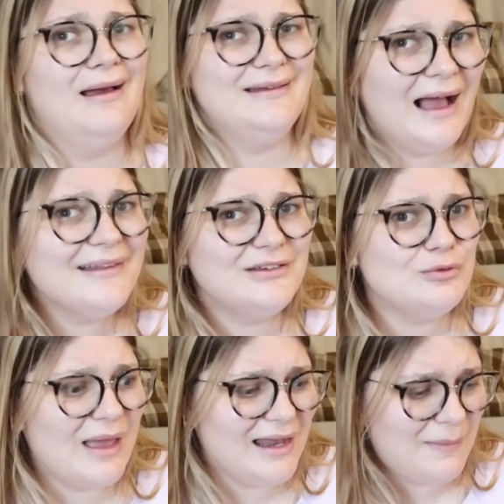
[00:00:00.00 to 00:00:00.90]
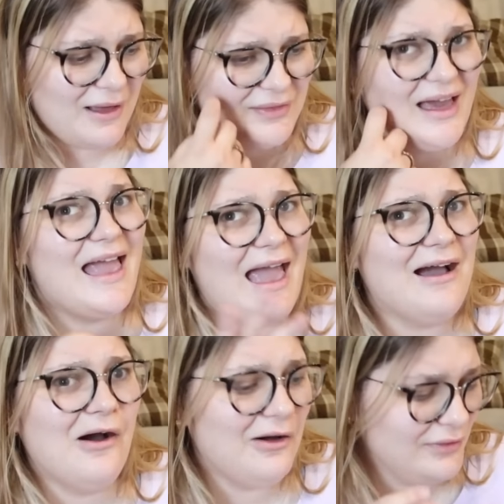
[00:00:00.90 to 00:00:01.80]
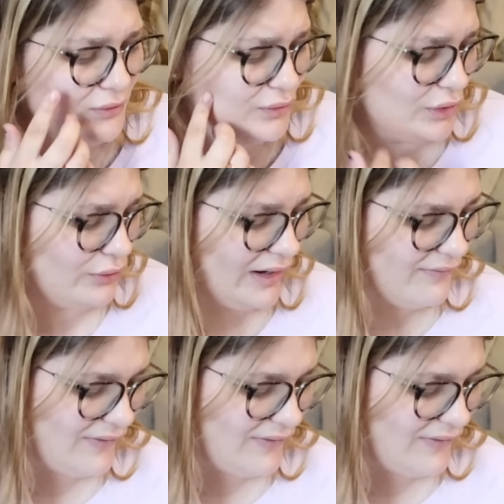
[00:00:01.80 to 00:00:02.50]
not too mad about that at all. Those are a great